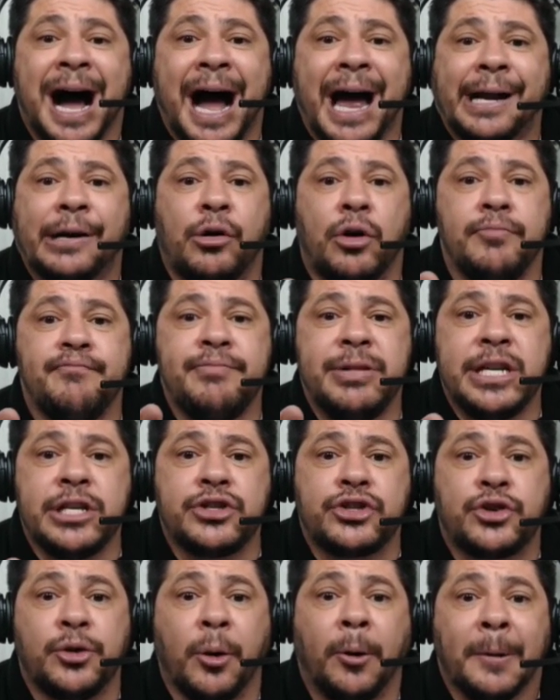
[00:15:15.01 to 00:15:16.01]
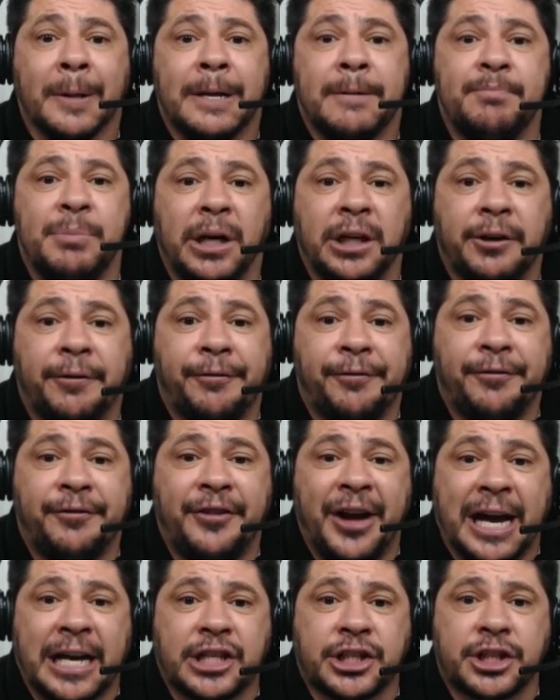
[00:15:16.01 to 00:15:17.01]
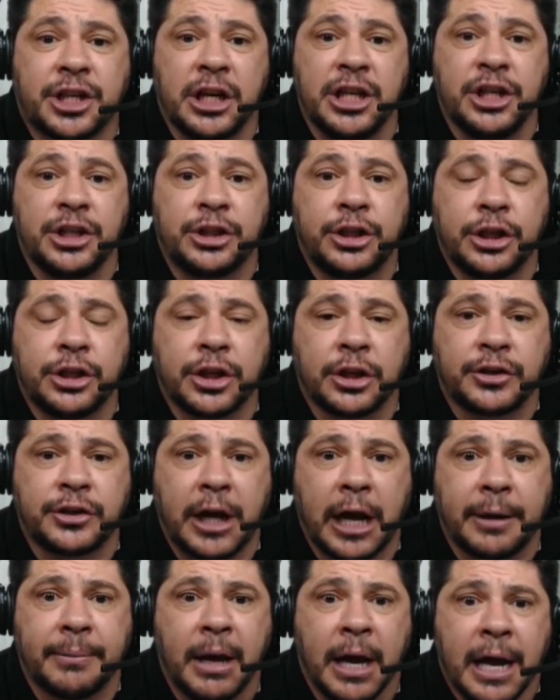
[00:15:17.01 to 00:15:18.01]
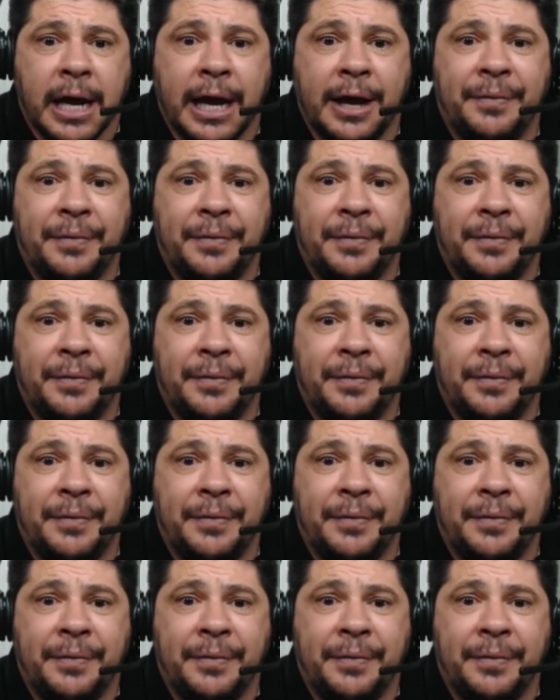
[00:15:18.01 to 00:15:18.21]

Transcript: I command you, manifest in Jesus' name.